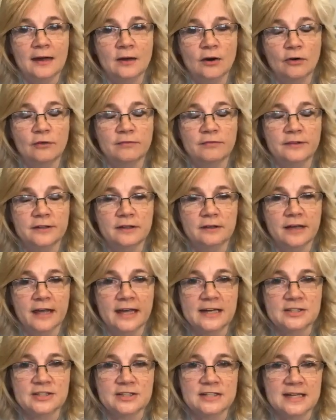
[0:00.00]
And hopefully you'll
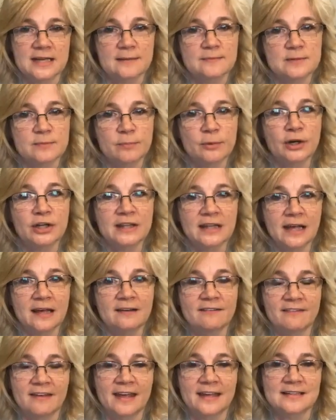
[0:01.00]
catch Sam's
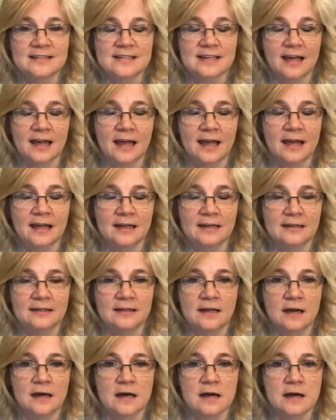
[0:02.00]
birthday event
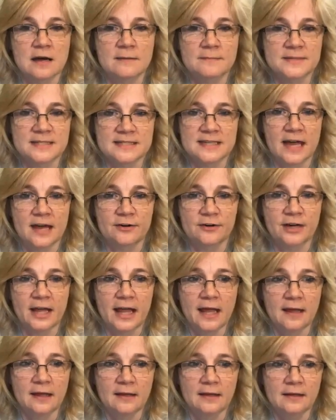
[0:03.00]
on
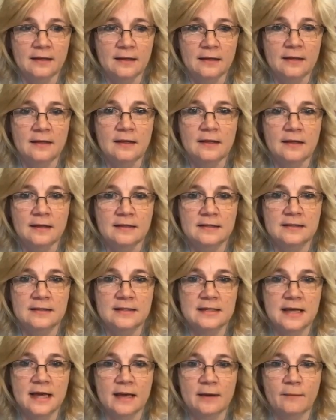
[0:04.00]
Saturday,
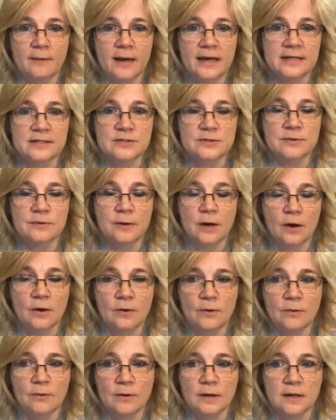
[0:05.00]
the DIY
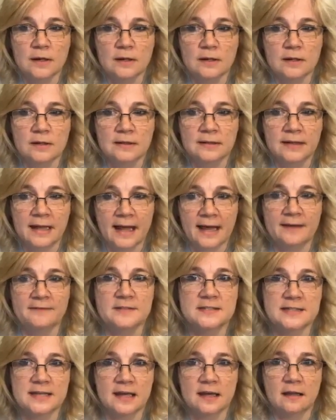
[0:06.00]
Duo
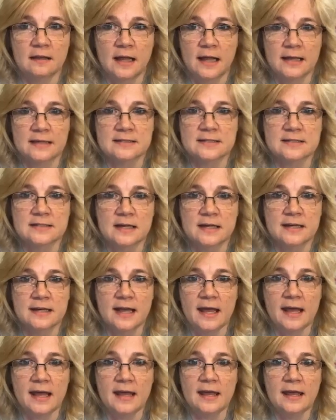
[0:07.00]
live sale on
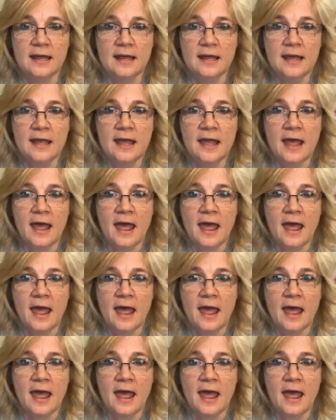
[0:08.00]
Sunday,